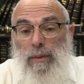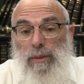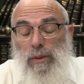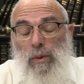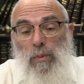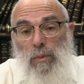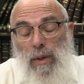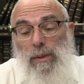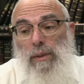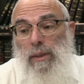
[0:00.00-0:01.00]
So
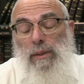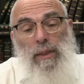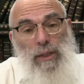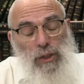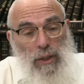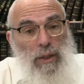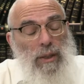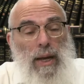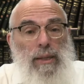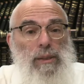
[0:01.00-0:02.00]
once he's teaching a
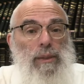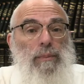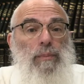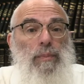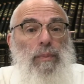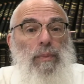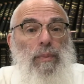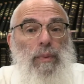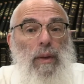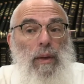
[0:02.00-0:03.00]
class,
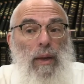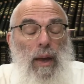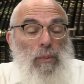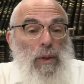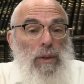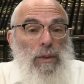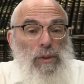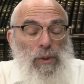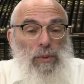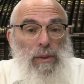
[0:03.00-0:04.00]
and one of the
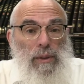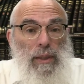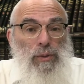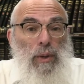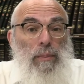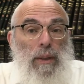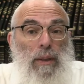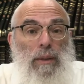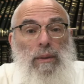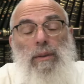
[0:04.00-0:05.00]
students says, Reb
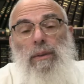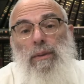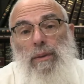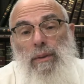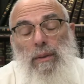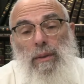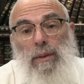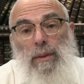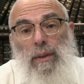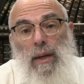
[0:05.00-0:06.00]
Gidl,
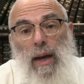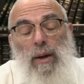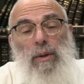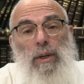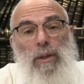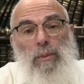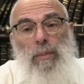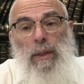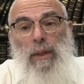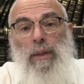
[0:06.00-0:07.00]
how could it
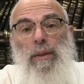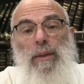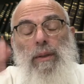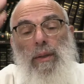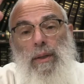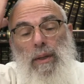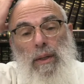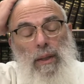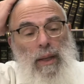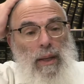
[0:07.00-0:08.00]
be
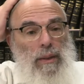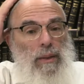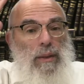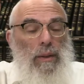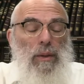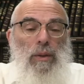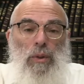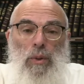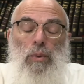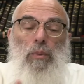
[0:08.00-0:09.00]
that
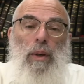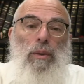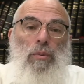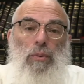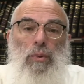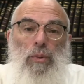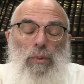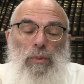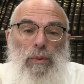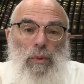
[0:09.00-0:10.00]
you went
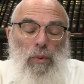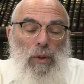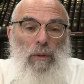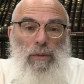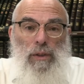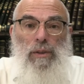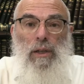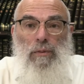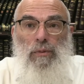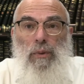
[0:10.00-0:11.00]
through all of your
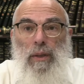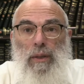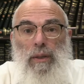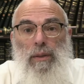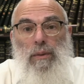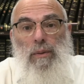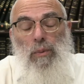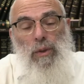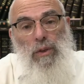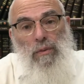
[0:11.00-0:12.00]
suffering
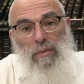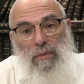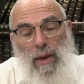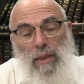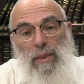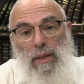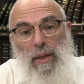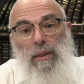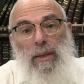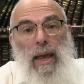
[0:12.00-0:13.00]
with your faith
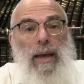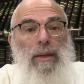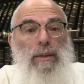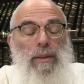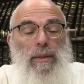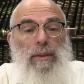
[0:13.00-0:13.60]
intact,